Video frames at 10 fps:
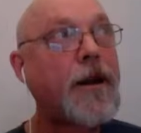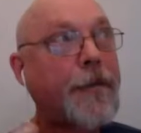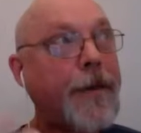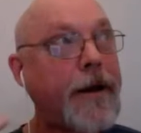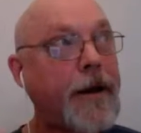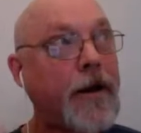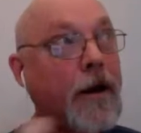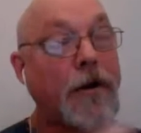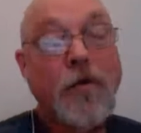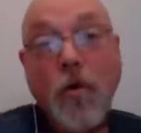depending
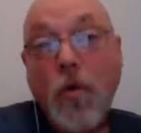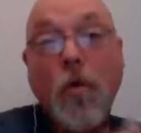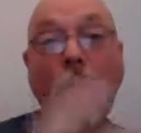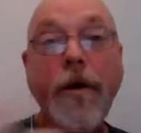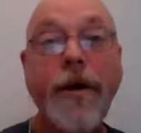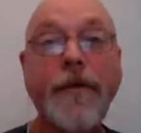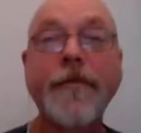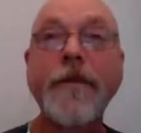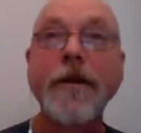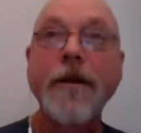on who we
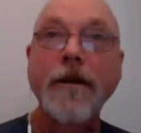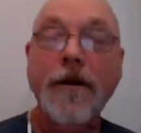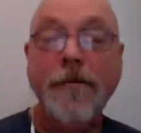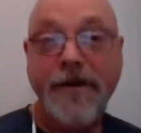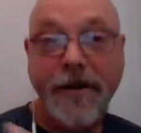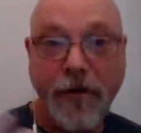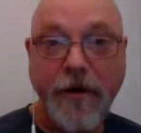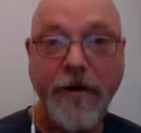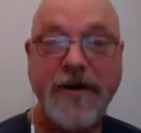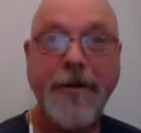comes into
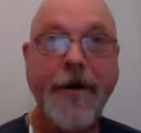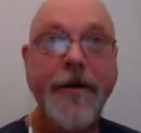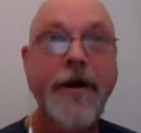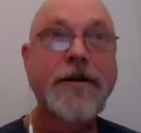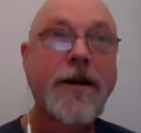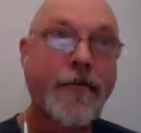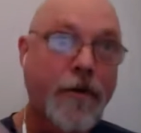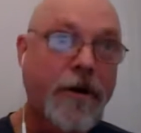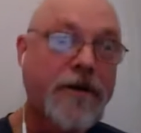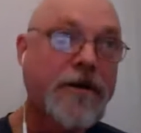our experience, I've
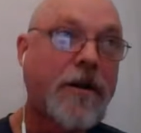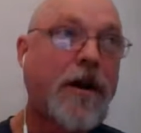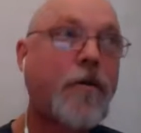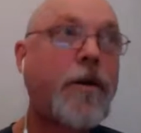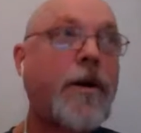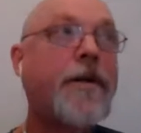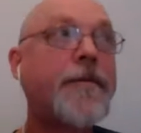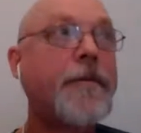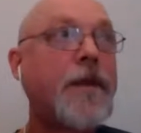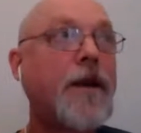worked a lot with
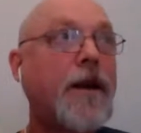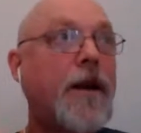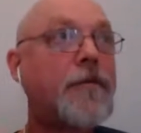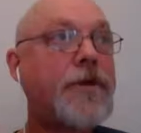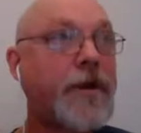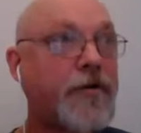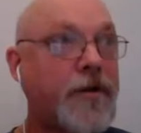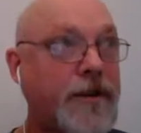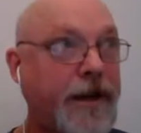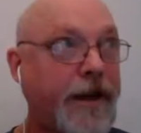
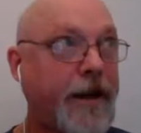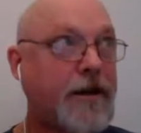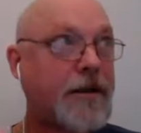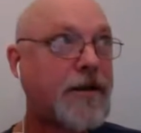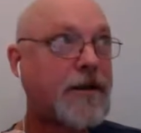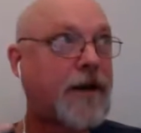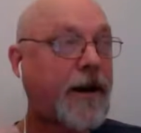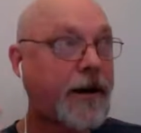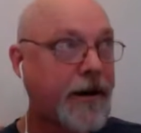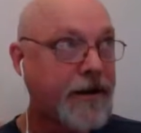children's aid
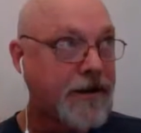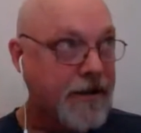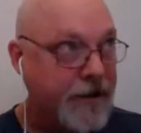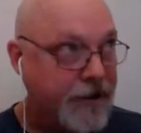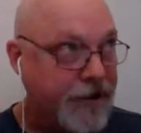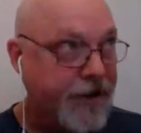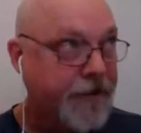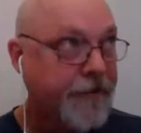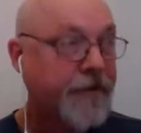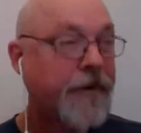societies,
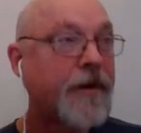teaching